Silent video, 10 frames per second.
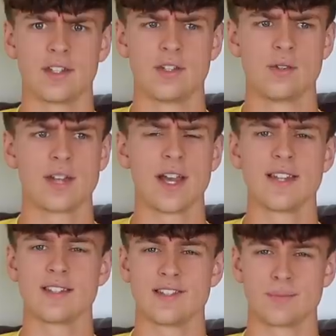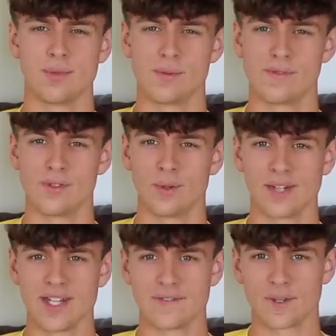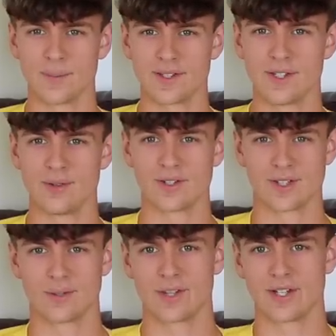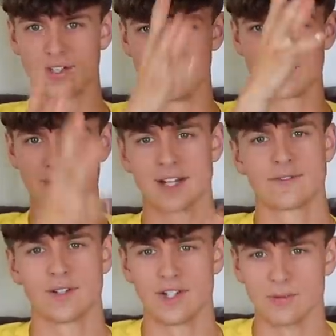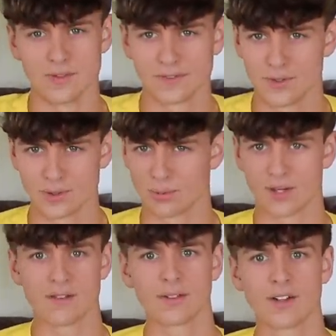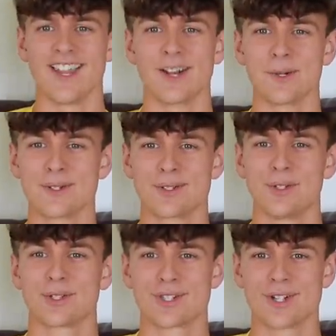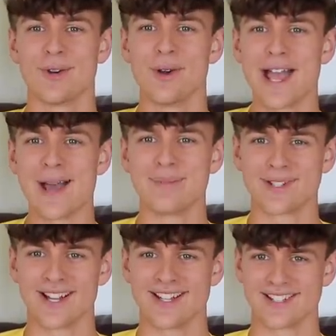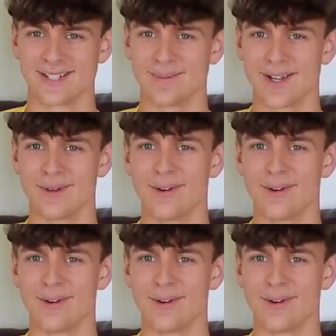the two guys in Zaboomafoo would eat from it too, because there were like two slots for human food or whatever. It always looked so appetizing to me. I